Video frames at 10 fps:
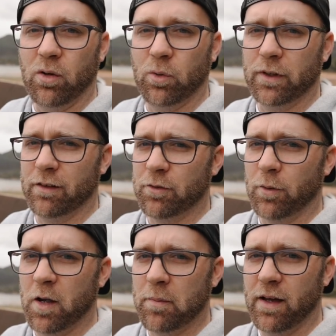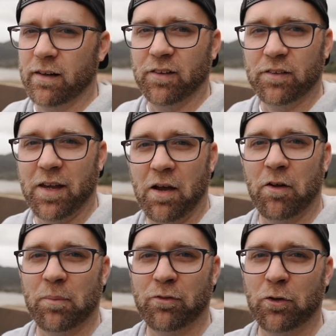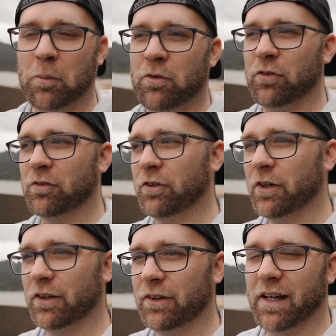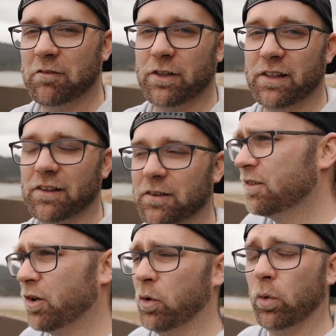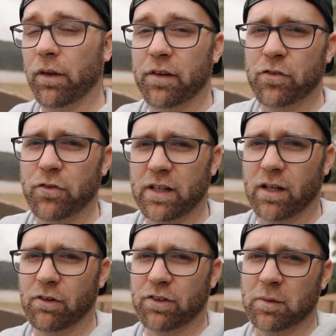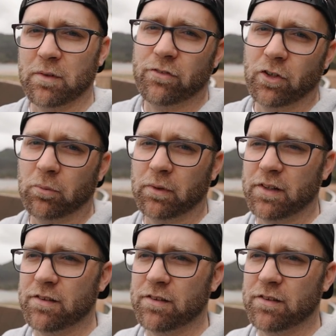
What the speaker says: all we have to worry about is how it performs for photo and video. So all of this video is going to be filmed with the